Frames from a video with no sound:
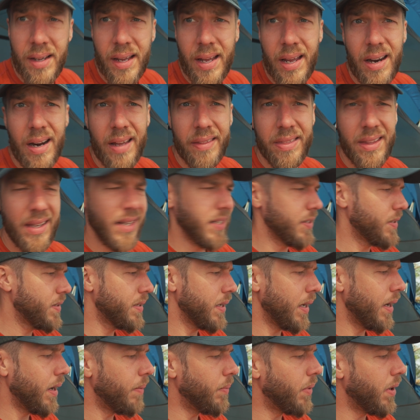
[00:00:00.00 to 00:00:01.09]
and I think his
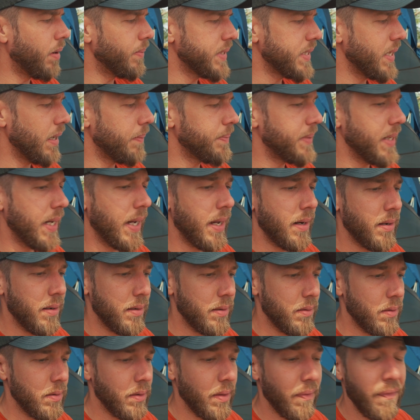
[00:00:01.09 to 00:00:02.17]
mom and stepdad,
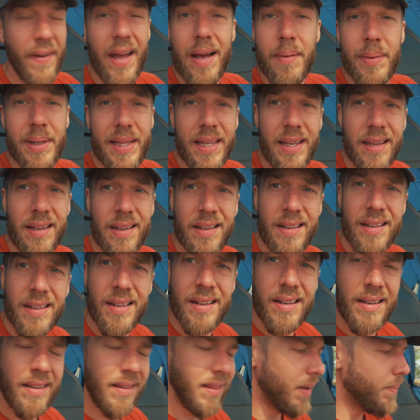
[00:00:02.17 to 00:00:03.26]
or the family,
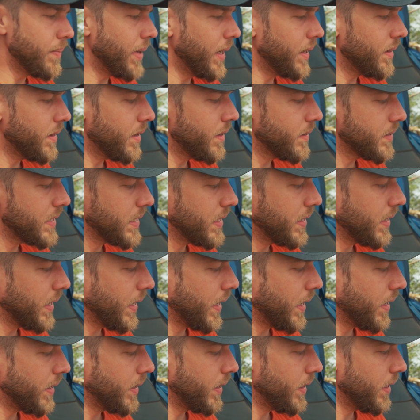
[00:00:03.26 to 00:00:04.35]
they made this,
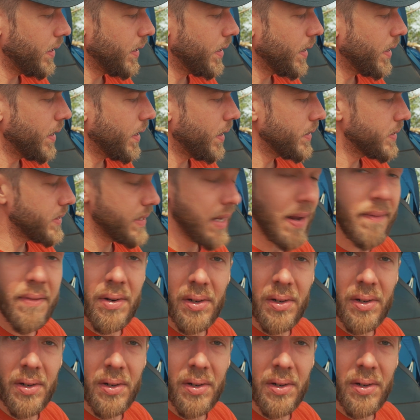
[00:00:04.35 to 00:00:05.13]
and he saved a